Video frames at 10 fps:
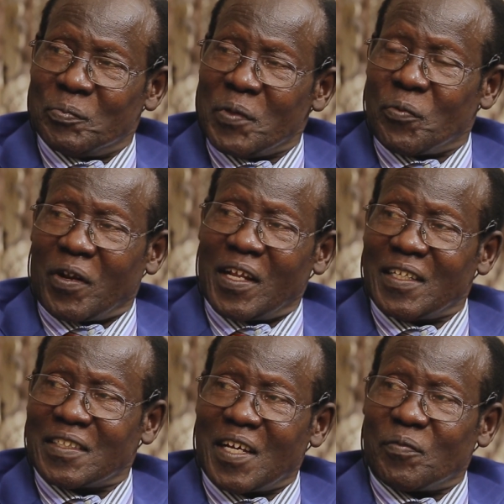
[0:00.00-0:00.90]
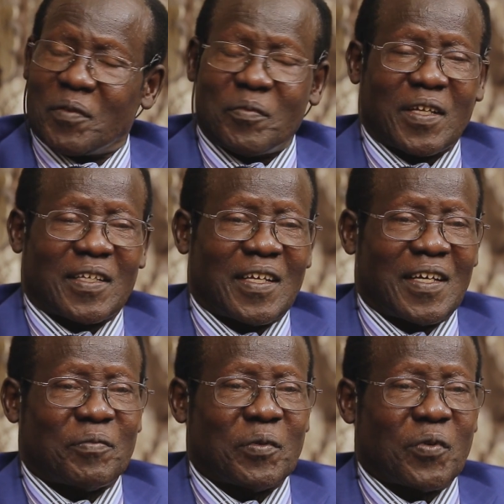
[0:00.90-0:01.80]
People really suffer, but
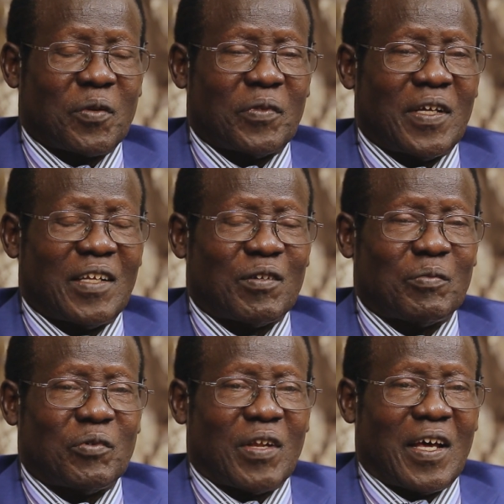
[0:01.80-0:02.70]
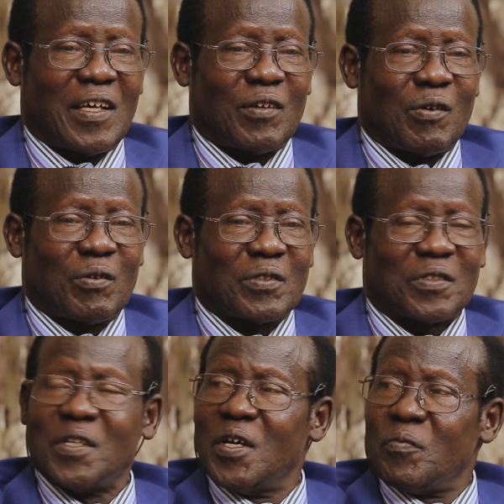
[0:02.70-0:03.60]
from the end of July and
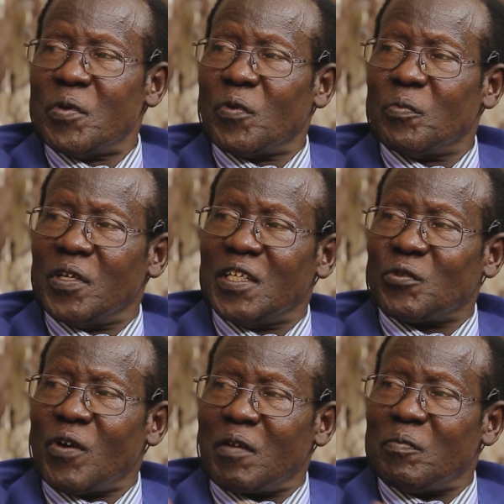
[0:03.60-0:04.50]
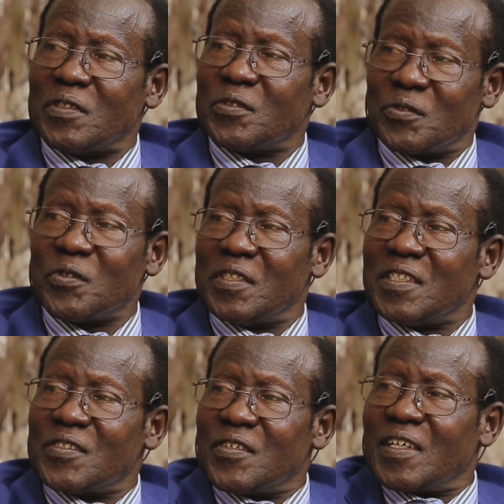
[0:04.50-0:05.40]
August, people begin to harvest, so it
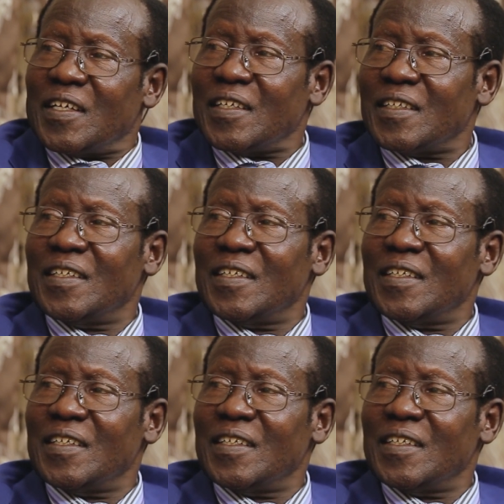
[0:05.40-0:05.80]
is okay.